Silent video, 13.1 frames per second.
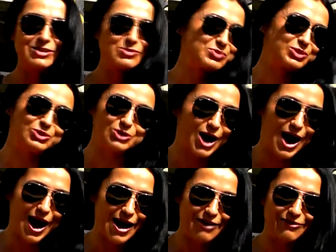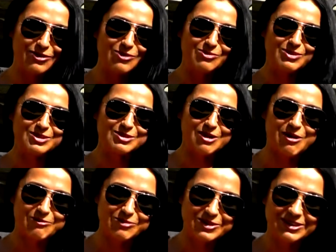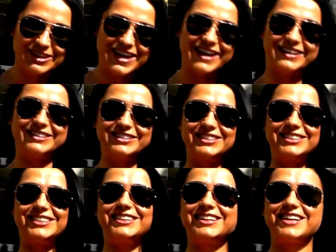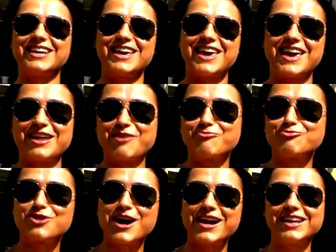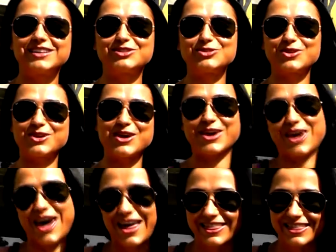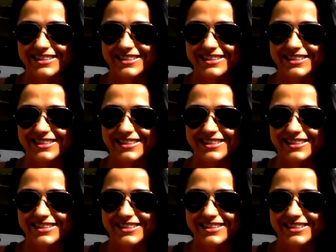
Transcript: super drive, give me some good energy and I'm ready to kick it.